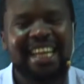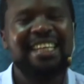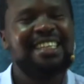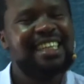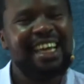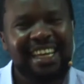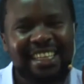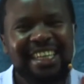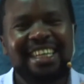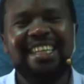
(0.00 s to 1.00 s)
Say it,
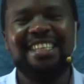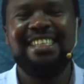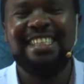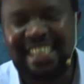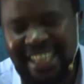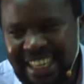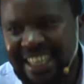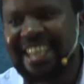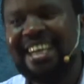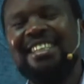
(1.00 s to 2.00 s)
the
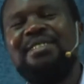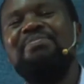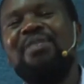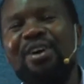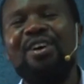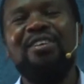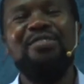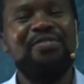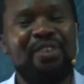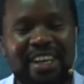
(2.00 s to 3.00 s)
still small
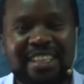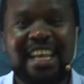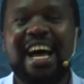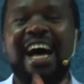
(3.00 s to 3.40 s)
voice.